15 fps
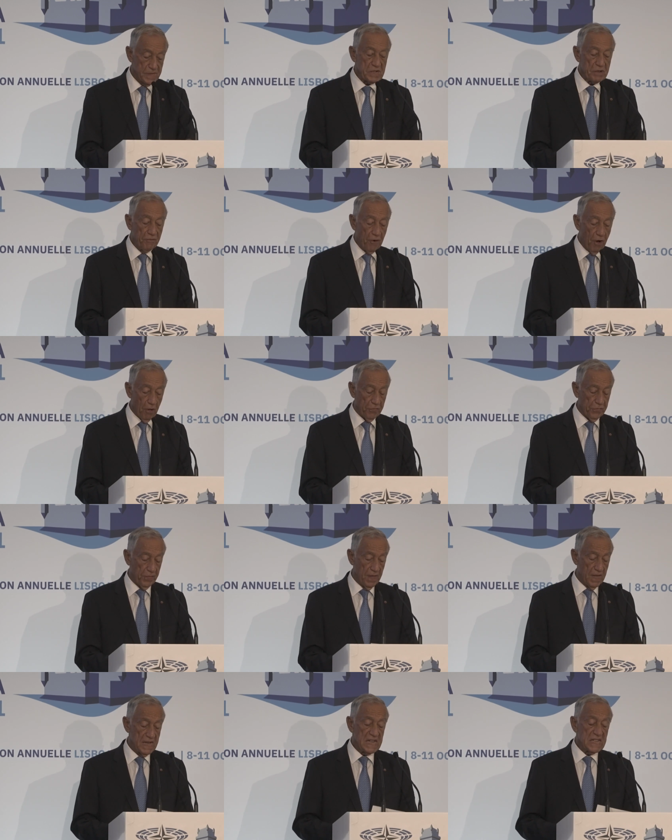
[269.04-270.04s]
Fourth,
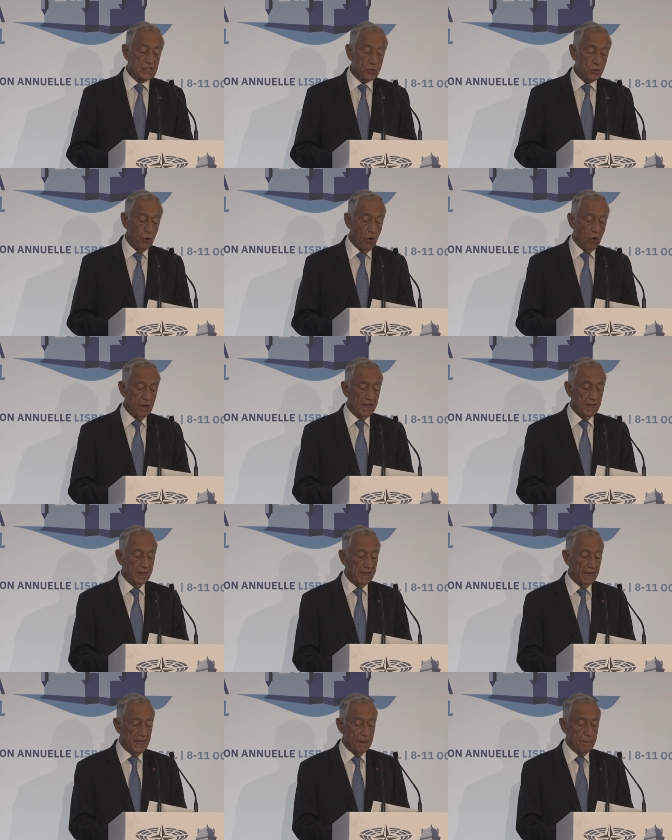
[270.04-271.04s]
a strong
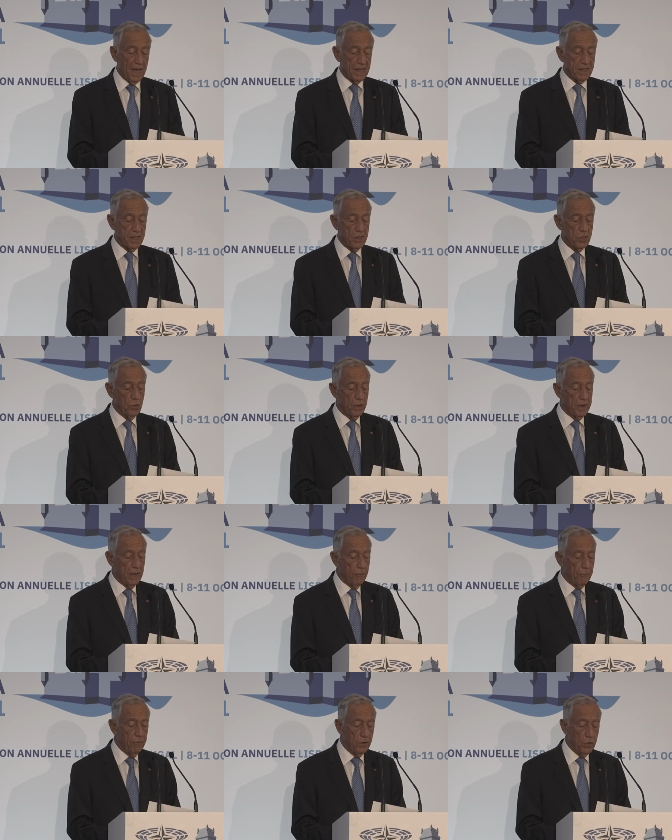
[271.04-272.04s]
and clear message on
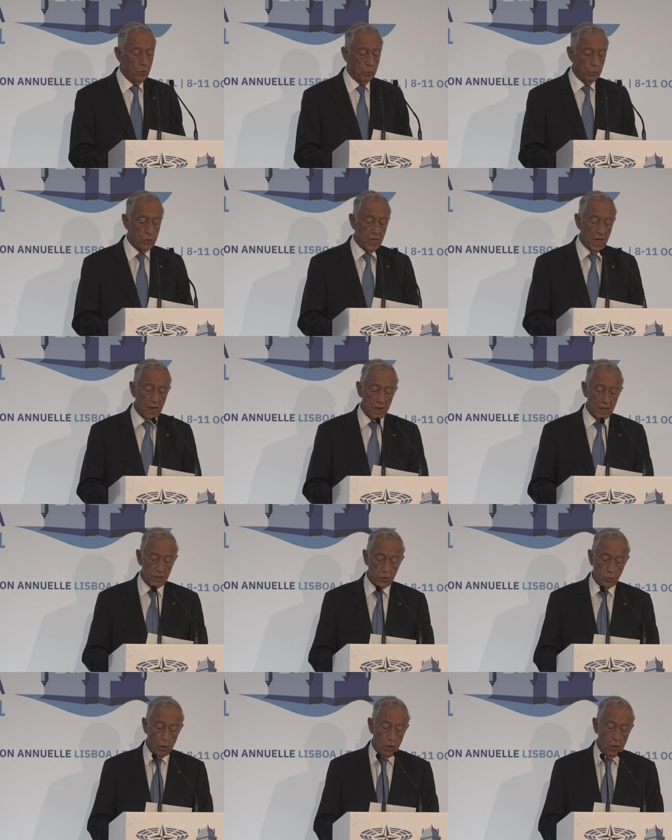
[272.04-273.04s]
a renewed
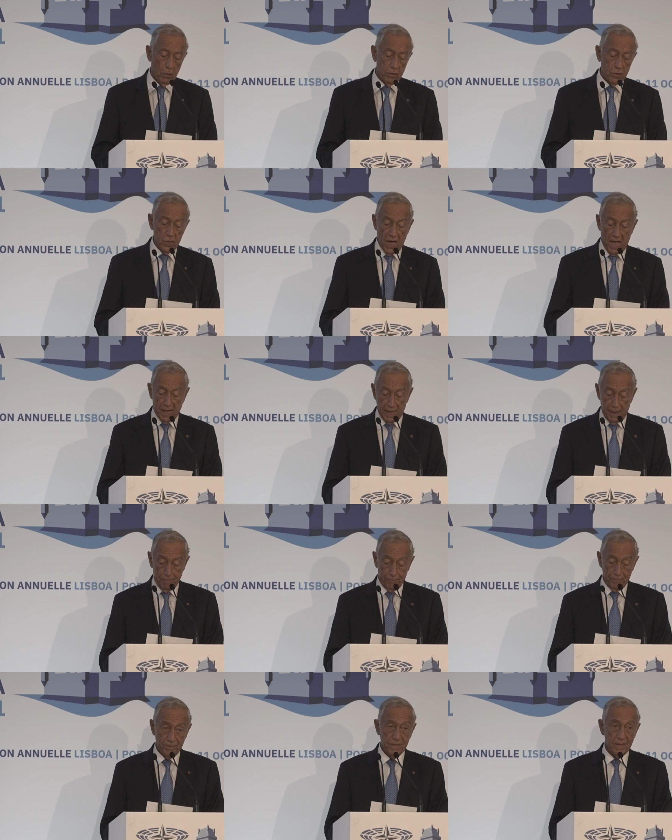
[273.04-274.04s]
challenge called China,
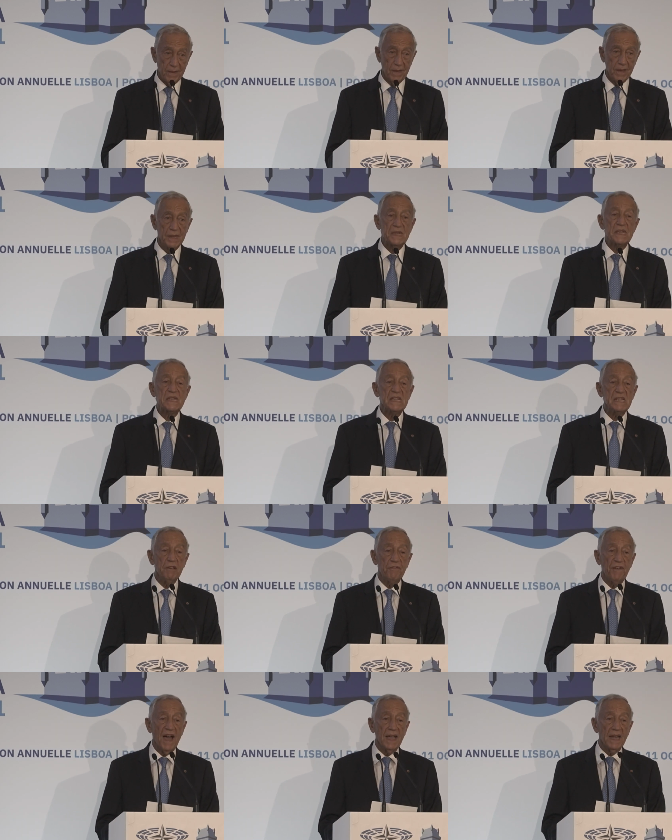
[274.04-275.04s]

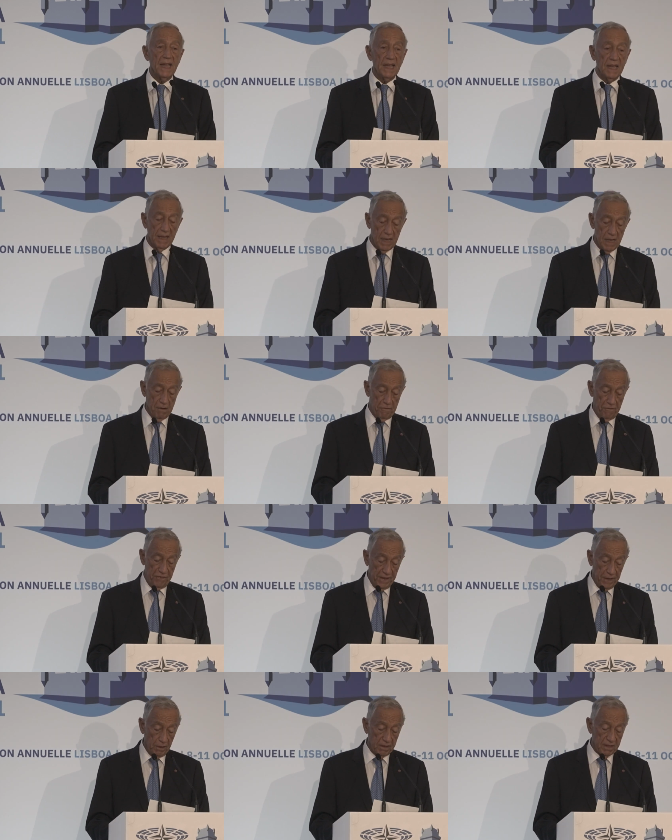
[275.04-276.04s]
defining
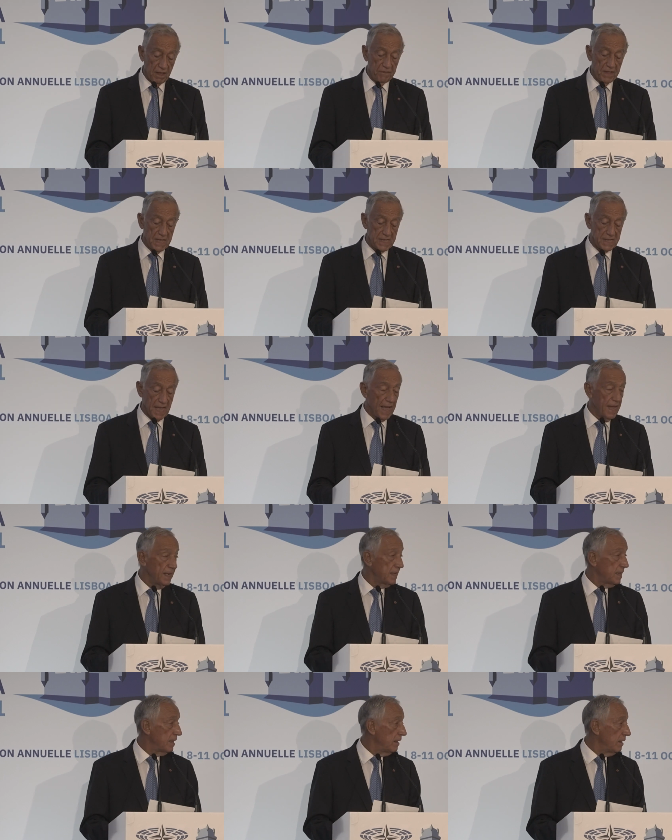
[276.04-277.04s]
fields of
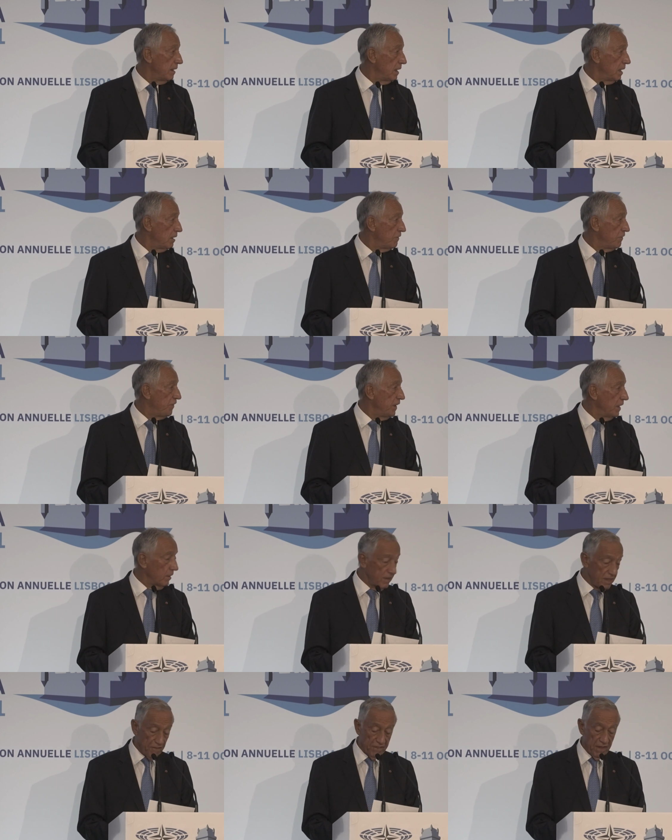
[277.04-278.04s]
dissent,
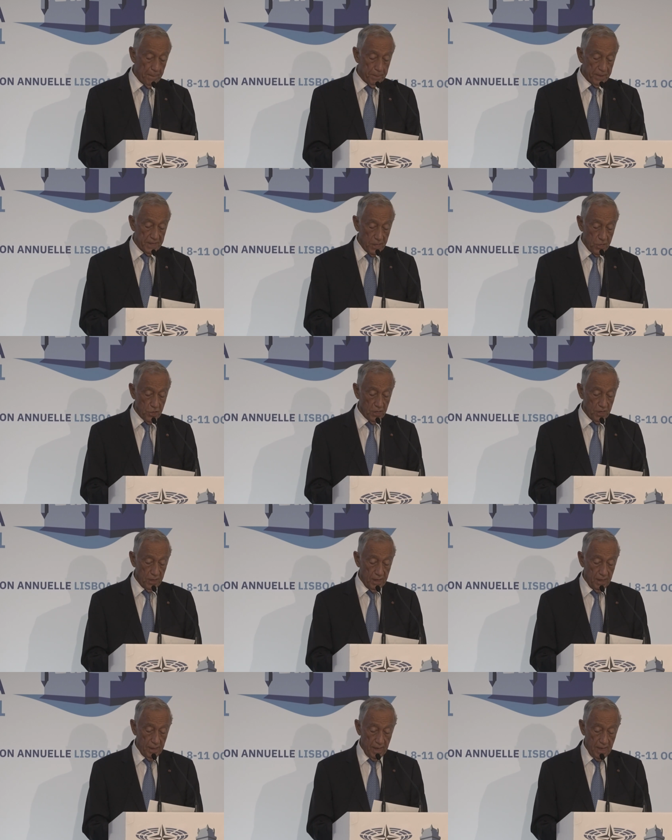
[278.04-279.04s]
fields of
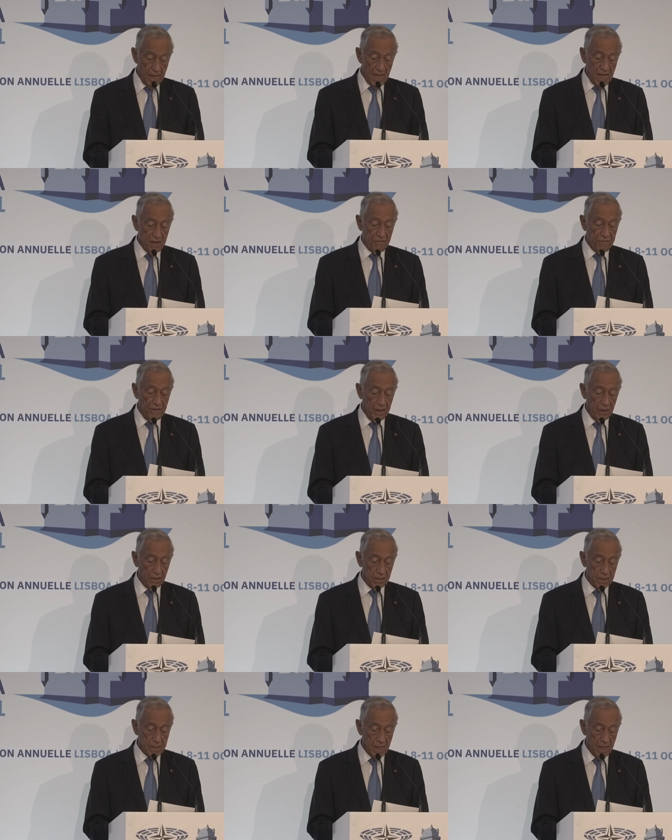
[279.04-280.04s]
competition, and
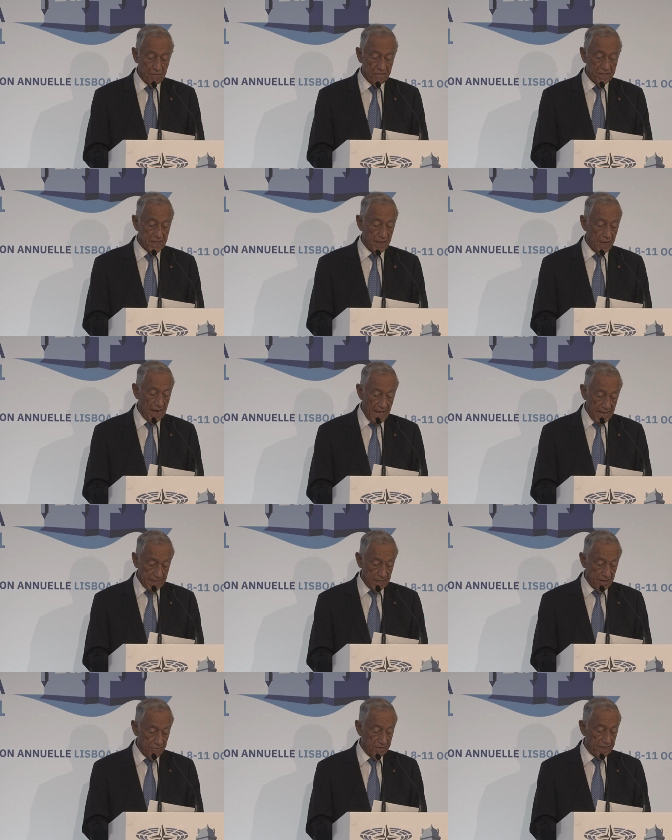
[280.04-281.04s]
fields of
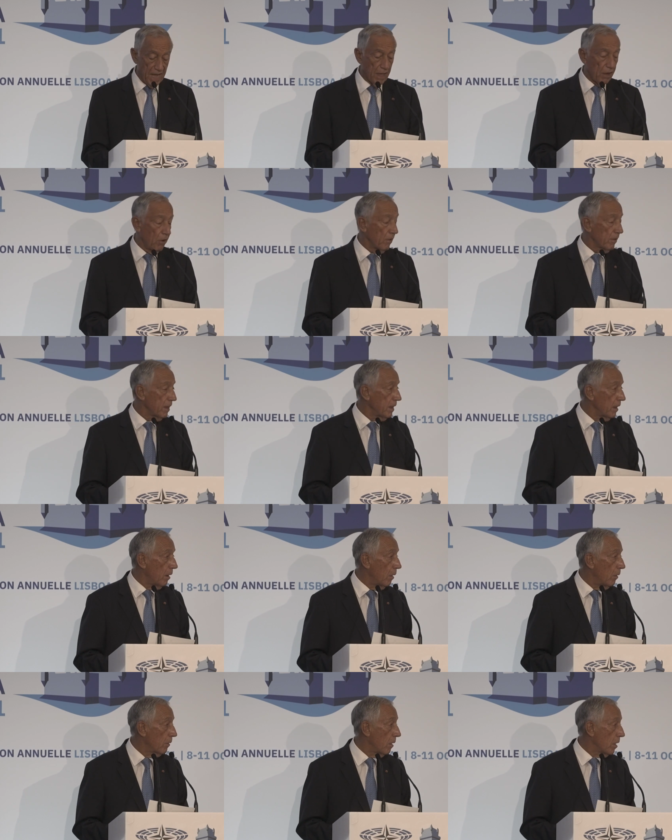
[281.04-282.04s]
selective dialogue and
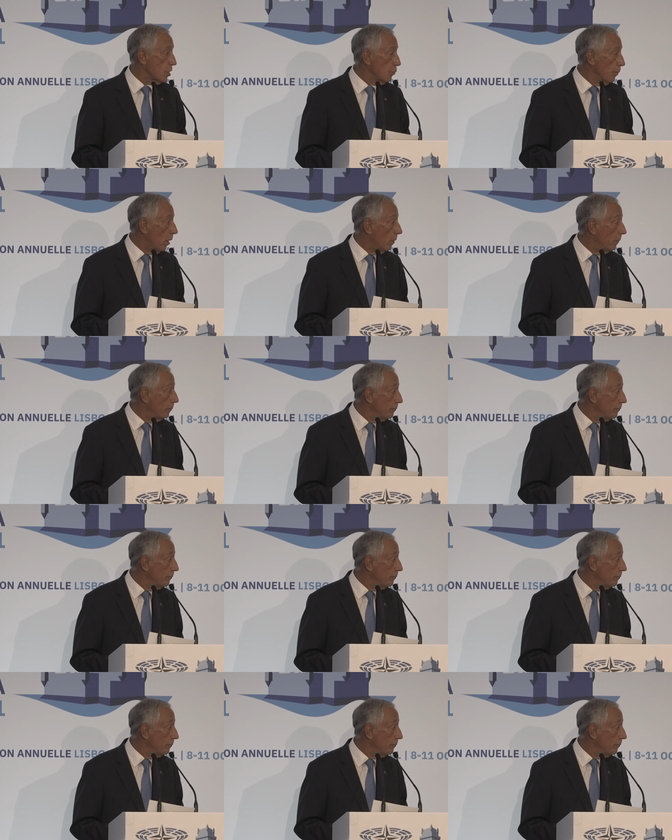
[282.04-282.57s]
engagement.